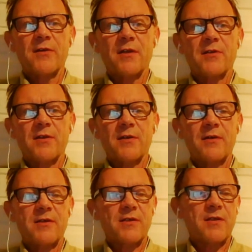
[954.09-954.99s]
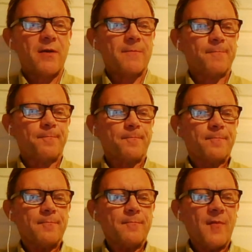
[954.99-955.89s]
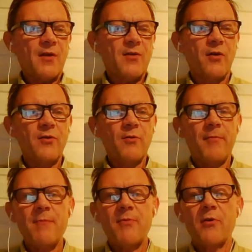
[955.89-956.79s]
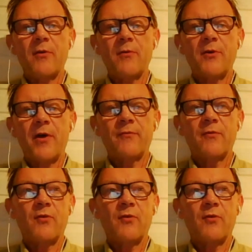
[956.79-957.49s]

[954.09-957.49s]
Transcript: So it's you maybe you have